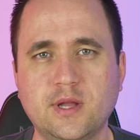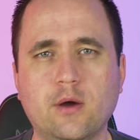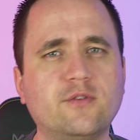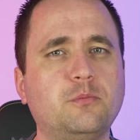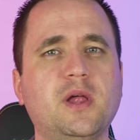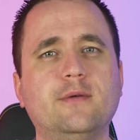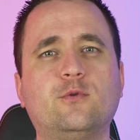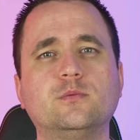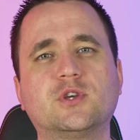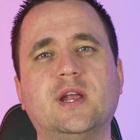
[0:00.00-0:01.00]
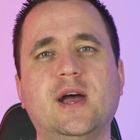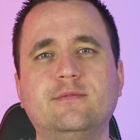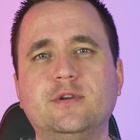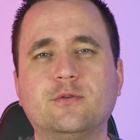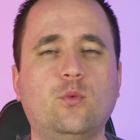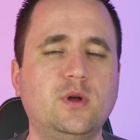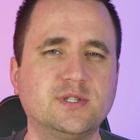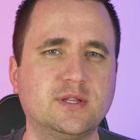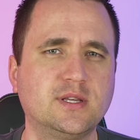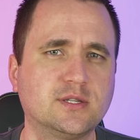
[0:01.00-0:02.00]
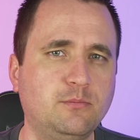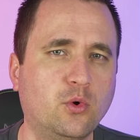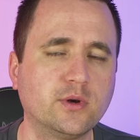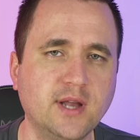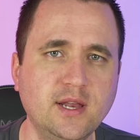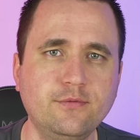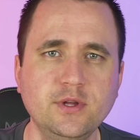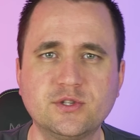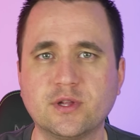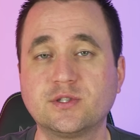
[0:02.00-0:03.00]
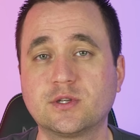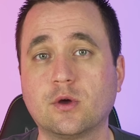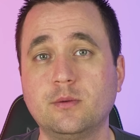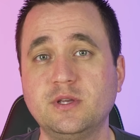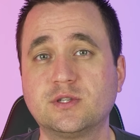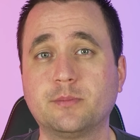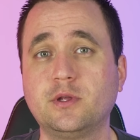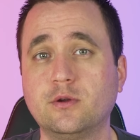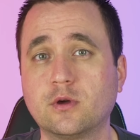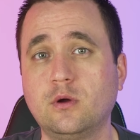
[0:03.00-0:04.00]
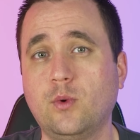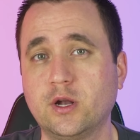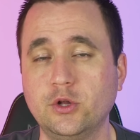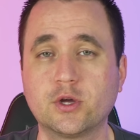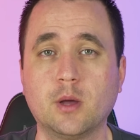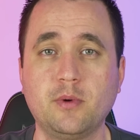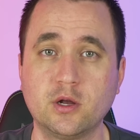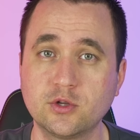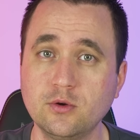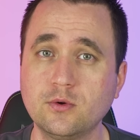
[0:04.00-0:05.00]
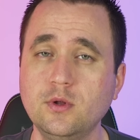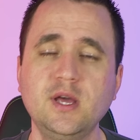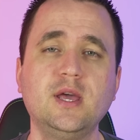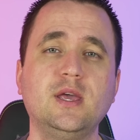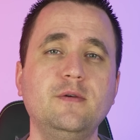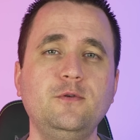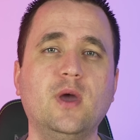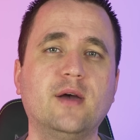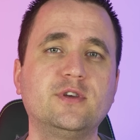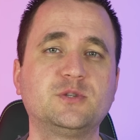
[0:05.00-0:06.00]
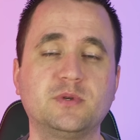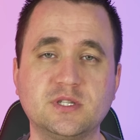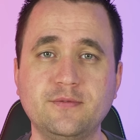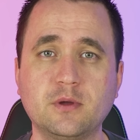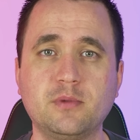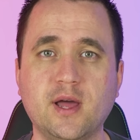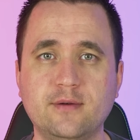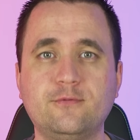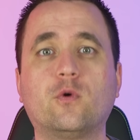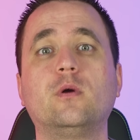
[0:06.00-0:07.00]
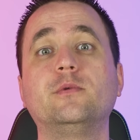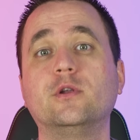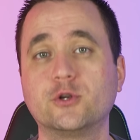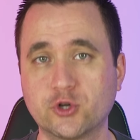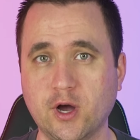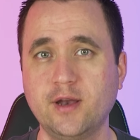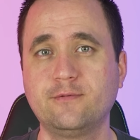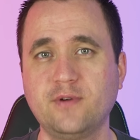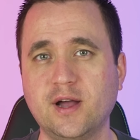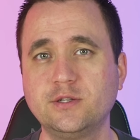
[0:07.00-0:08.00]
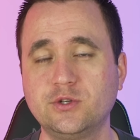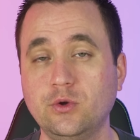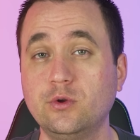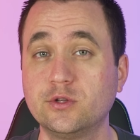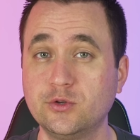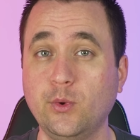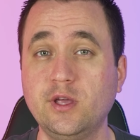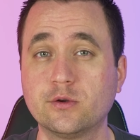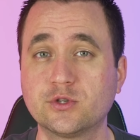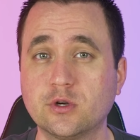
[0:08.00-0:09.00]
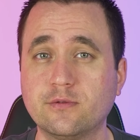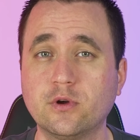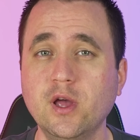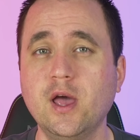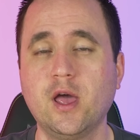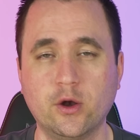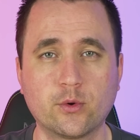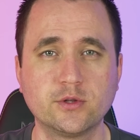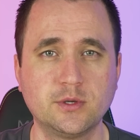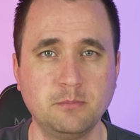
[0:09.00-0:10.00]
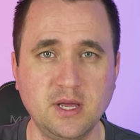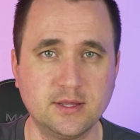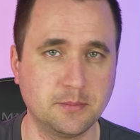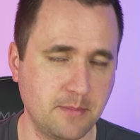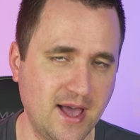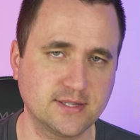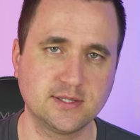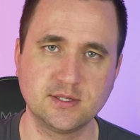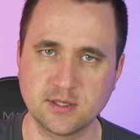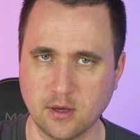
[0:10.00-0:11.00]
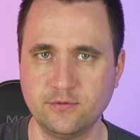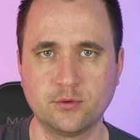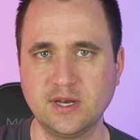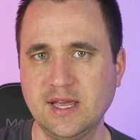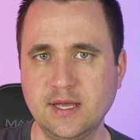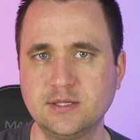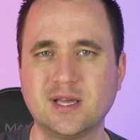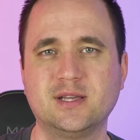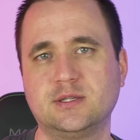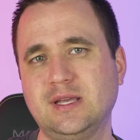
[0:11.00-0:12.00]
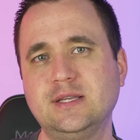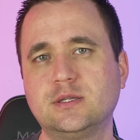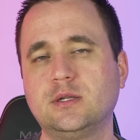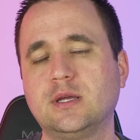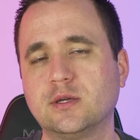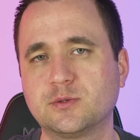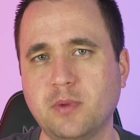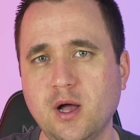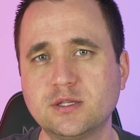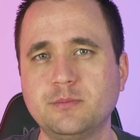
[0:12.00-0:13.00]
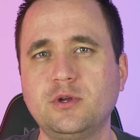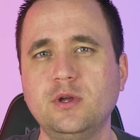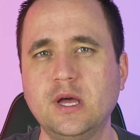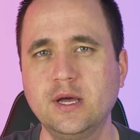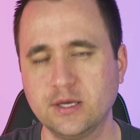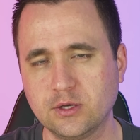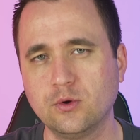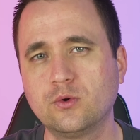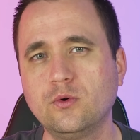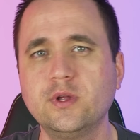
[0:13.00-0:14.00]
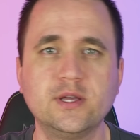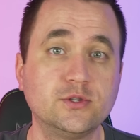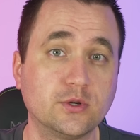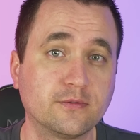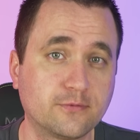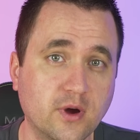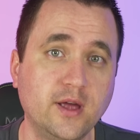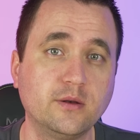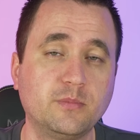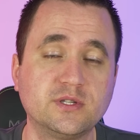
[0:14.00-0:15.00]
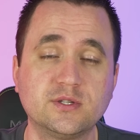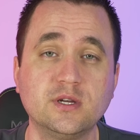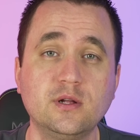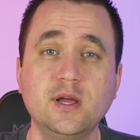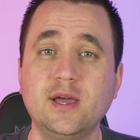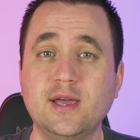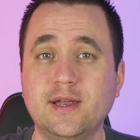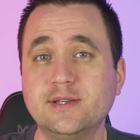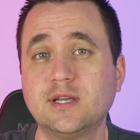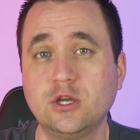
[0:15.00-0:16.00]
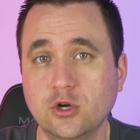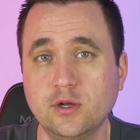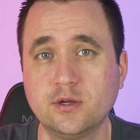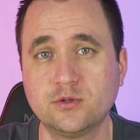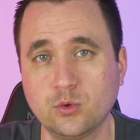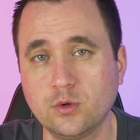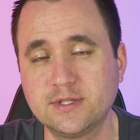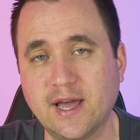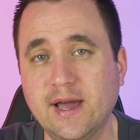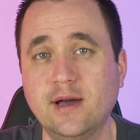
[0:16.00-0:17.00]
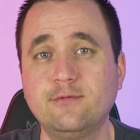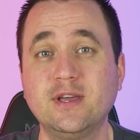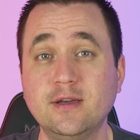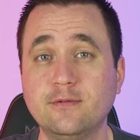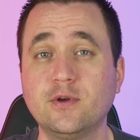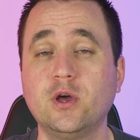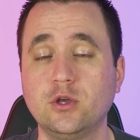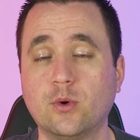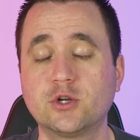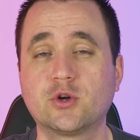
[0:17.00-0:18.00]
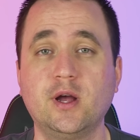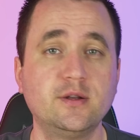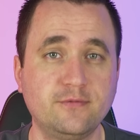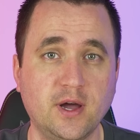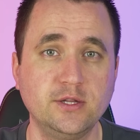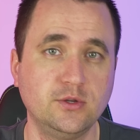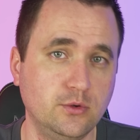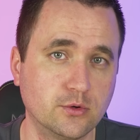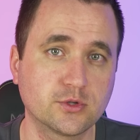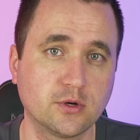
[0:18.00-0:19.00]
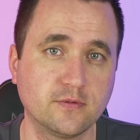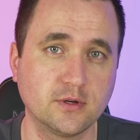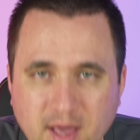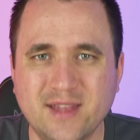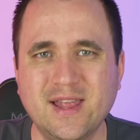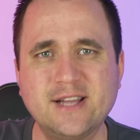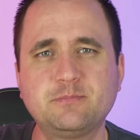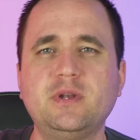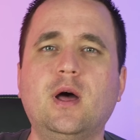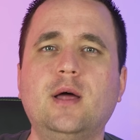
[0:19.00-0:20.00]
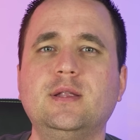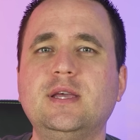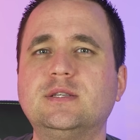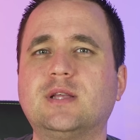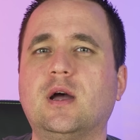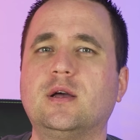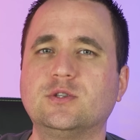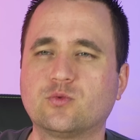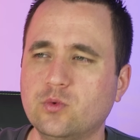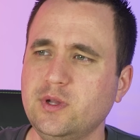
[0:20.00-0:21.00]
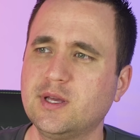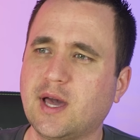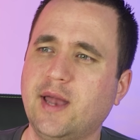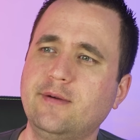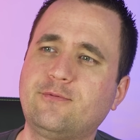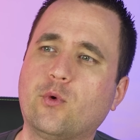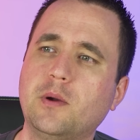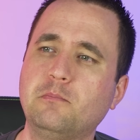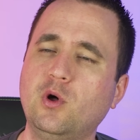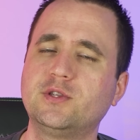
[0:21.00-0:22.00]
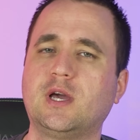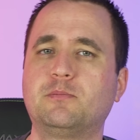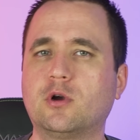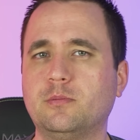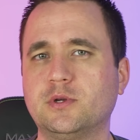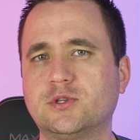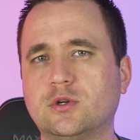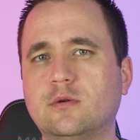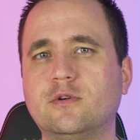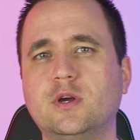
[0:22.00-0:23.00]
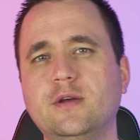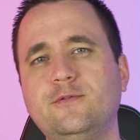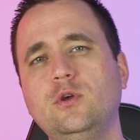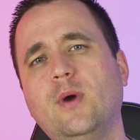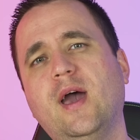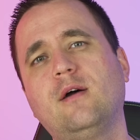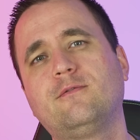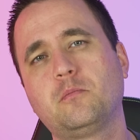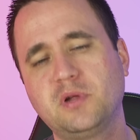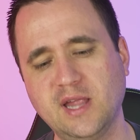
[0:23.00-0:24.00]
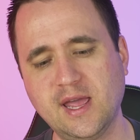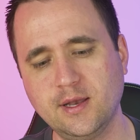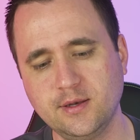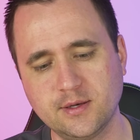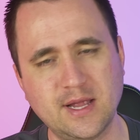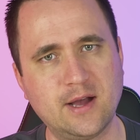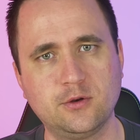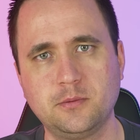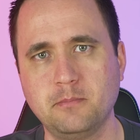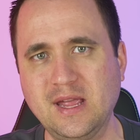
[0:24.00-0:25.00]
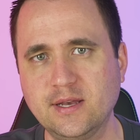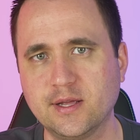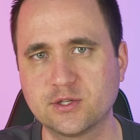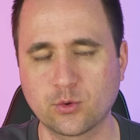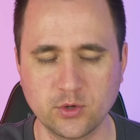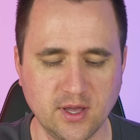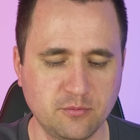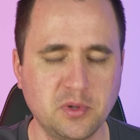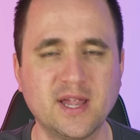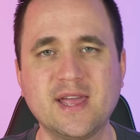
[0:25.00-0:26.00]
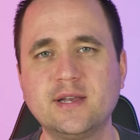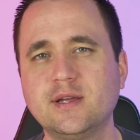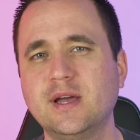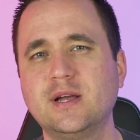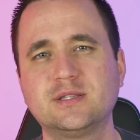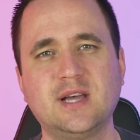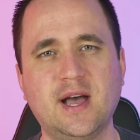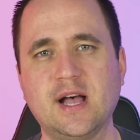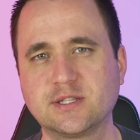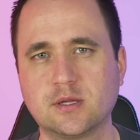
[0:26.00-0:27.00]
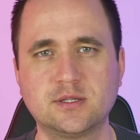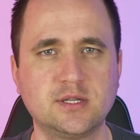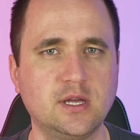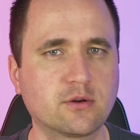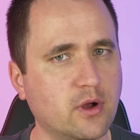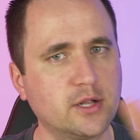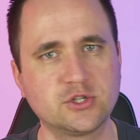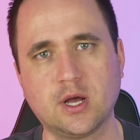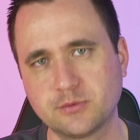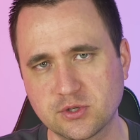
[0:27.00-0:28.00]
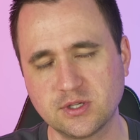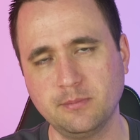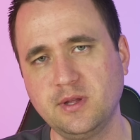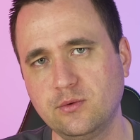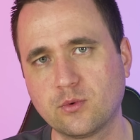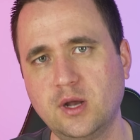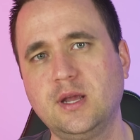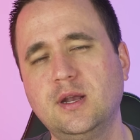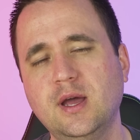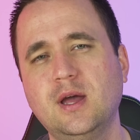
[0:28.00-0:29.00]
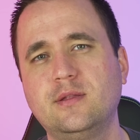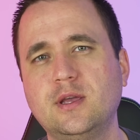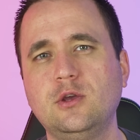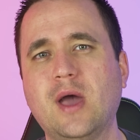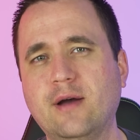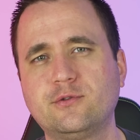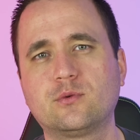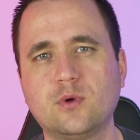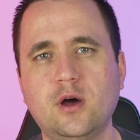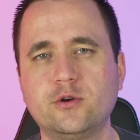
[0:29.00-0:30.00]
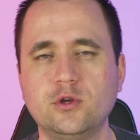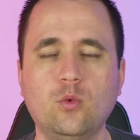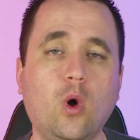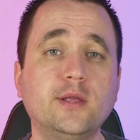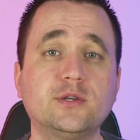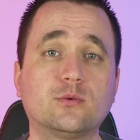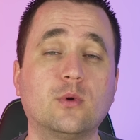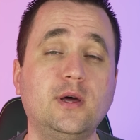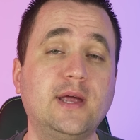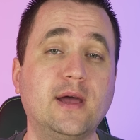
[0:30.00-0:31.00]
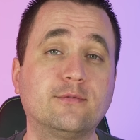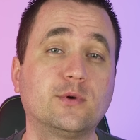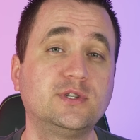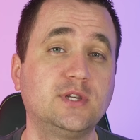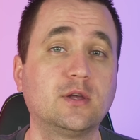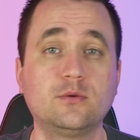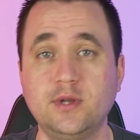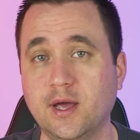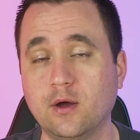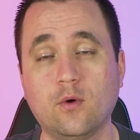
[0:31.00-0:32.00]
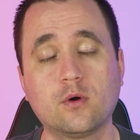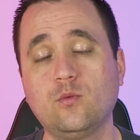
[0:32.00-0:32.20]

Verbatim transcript: Now every platform is going to have different ones that they support natively, so that's going to be something you're going to want to look up on Google if you have a specific platform and you're trying to fine tune and tweak your server in order to meet the masses of their needs as easily as possible. Google is your friend, but still, it is a good tool to have if you are trying to fine tune your server. And last but not least is really kind of for a multi-purpose server. If you have planned down maintenance or you have planned tasks, let's say cron jobs or something running that you have to run or you want to run every single day or